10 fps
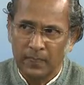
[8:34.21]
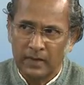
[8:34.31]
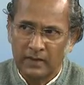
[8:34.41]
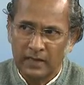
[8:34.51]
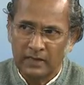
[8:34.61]

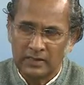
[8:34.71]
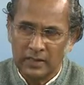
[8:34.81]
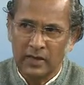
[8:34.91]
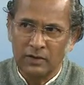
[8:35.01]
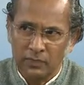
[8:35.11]
that is
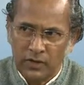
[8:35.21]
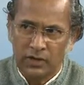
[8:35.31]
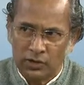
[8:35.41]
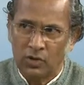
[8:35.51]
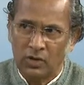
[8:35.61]
inward
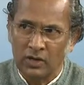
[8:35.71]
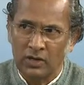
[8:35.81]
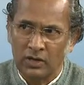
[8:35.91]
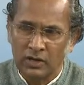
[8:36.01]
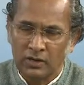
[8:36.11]
drawn,
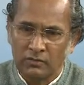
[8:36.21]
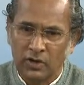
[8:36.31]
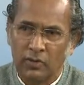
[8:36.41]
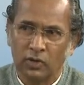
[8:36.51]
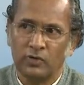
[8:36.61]
for
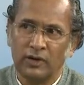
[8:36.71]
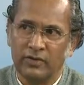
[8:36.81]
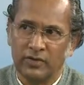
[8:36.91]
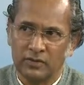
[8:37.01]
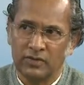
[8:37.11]
about 12
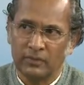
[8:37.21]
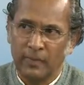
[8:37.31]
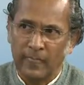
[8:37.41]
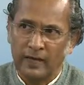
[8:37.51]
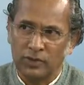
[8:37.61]
years.
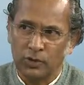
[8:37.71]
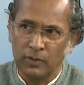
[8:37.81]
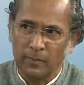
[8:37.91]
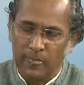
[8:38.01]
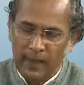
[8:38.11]

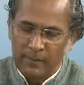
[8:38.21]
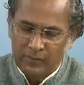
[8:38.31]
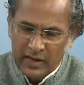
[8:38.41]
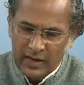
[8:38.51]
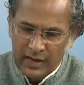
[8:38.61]
So
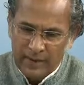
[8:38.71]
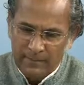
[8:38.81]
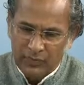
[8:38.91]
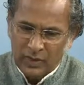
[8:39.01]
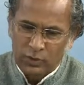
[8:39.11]
I
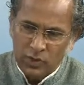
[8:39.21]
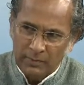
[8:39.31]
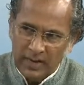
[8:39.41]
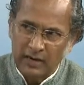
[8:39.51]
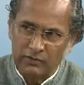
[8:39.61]
took a
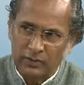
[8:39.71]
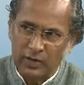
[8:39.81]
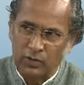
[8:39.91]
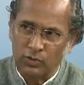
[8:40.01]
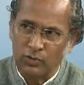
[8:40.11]
break from my
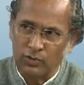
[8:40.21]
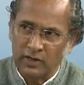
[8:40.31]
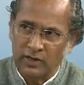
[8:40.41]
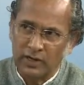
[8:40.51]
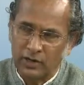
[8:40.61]
guru's
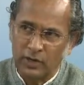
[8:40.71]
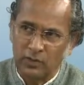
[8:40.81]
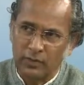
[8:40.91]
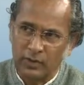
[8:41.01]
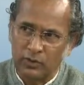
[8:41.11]
work, did not do
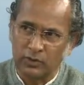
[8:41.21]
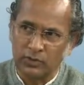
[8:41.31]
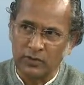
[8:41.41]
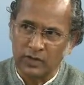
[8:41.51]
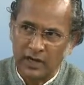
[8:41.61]
my guru's
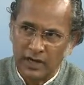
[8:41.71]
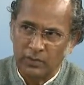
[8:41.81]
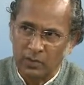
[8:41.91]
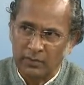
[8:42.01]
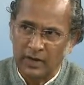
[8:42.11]
work. I
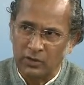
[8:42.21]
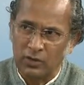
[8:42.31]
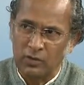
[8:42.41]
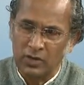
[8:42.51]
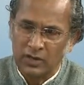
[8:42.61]
told my
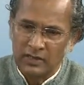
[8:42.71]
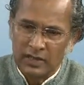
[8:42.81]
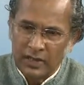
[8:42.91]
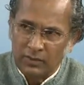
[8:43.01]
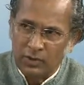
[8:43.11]
guru that
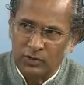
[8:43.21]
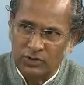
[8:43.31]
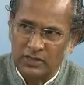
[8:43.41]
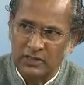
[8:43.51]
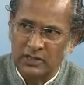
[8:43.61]
I want to
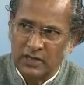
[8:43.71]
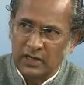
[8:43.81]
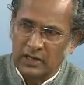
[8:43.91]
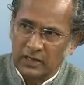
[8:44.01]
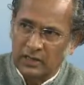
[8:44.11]
just
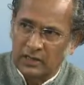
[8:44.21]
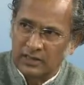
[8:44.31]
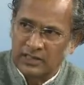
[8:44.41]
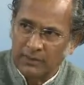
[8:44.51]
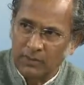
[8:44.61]

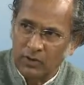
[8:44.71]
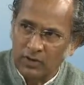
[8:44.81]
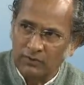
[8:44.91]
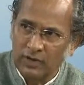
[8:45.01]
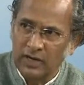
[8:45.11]
step out
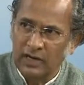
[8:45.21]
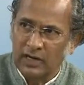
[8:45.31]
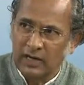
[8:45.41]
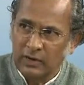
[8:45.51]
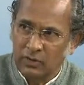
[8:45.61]
of it,
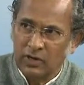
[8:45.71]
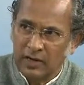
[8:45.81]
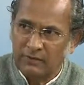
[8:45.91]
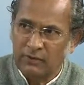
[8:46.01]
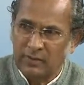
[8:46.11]
and I want
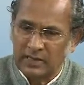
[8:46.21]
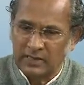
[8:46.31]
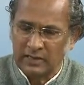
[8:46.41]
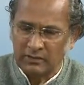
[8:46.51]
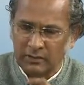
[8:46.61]
time for
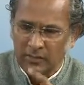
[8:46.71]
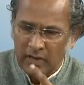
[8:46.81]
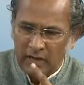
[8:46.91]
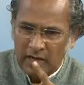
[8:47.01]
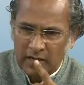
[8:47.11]
myself.
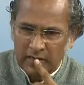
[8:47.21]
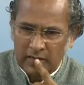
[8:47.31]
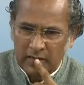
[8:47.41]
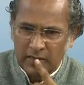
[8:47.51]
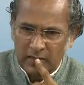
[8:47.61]
And
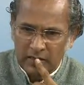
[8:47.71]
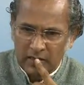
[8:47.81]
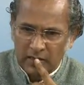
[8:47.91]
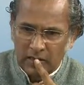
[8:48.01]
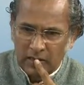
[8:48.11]

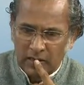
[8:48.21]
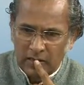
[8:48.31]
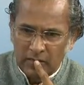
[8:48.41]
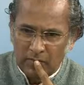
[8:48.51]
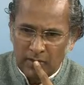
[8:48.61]

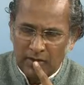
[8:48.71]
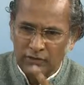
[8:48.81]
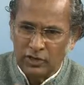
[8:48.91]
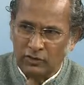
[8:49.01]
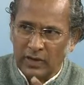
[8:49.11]

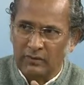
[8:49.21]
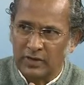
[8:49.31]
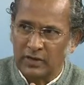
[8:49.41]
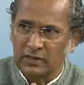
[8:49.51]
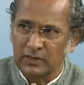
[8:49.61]
after 12
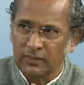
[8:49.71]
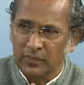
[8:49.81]
years,